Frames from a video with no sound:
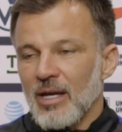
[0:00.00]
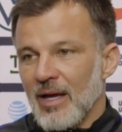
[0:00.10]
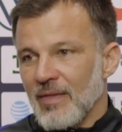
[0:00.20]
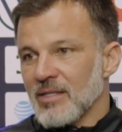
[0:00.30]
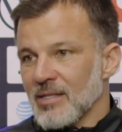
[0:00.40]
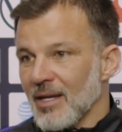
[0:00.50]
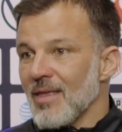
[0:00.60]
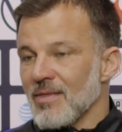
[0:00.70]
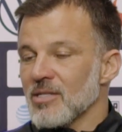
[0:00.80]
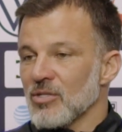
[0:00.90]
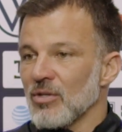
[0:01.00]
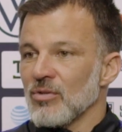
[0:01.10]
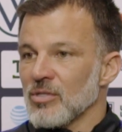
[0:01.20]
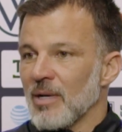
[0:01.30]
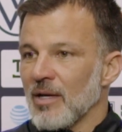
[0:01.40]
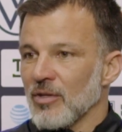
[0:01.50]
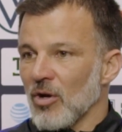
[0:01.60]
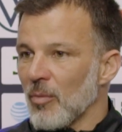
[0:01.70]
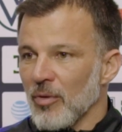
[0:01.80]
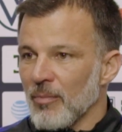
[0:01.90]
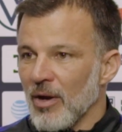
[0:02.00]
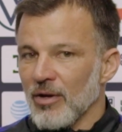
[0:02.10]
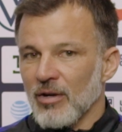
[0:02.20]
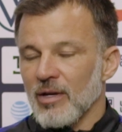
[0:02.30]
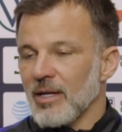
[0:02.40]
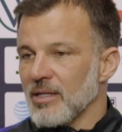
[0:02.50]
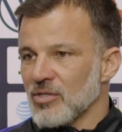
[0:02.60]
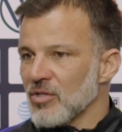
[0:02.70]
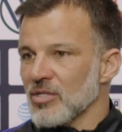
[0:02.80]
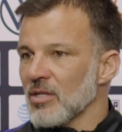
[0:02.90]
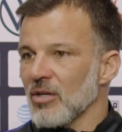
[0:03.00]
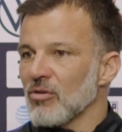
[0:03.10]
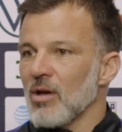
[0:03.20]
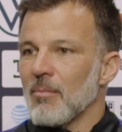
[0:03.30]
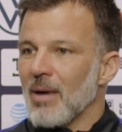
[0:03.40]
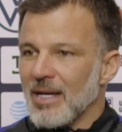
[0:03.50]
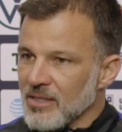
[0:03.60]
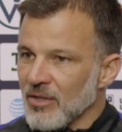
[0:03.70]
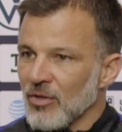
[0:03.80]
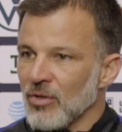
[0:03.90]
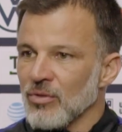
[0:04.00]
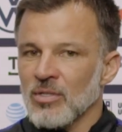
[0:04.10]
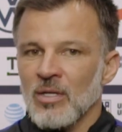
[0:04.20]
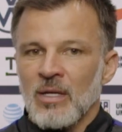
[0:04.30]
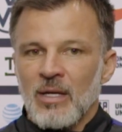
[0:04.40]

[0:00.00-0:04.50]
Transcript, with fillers: And then to get this news about the Copa America is just amazing news.